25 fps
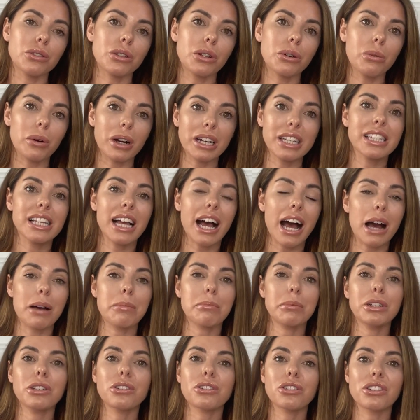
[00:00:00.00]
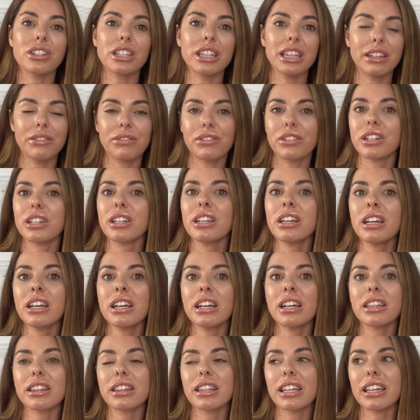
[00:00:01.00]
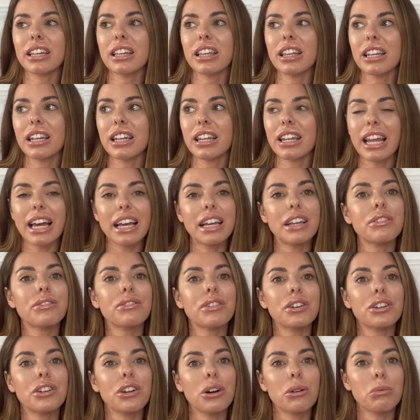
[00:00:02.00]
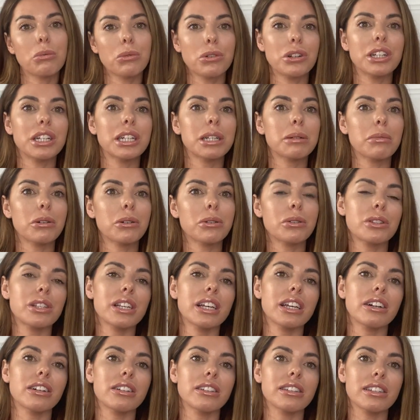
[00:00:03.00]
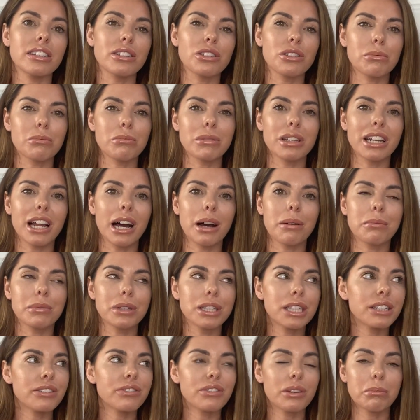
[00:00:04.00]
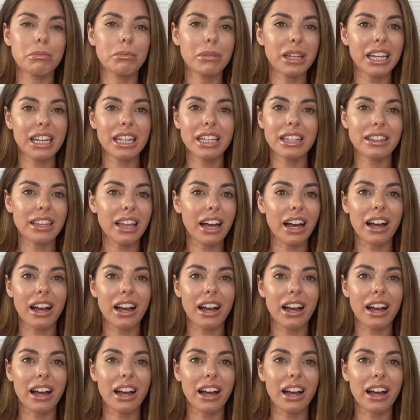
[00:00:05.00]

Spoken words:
They're quite happy just living their life and not worrying about it until something happens. For me,